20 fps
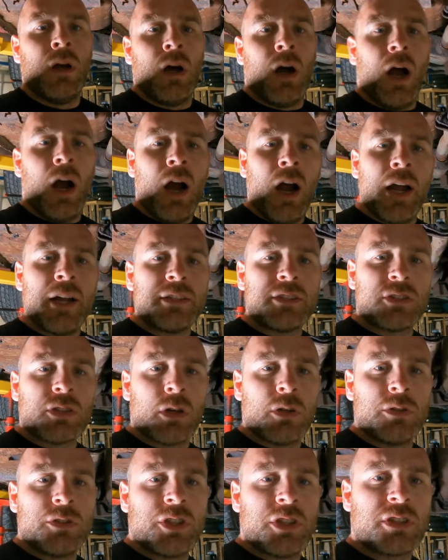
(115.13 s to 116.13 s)
All right,
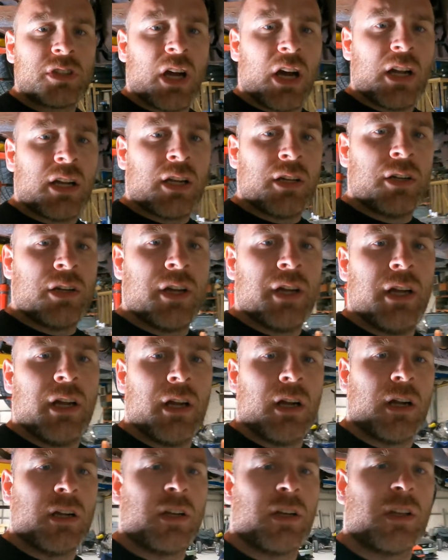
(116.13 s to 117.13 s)
so just got under
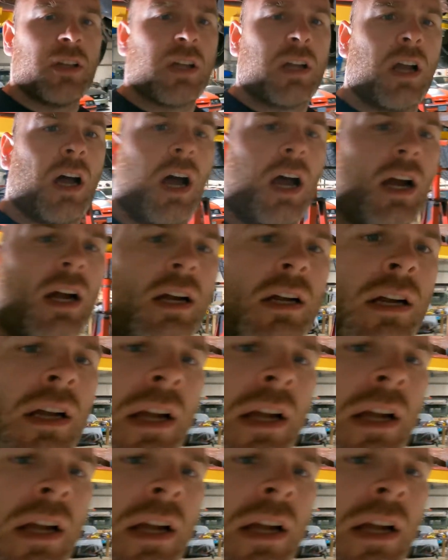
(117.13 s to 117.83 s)
here, under the car,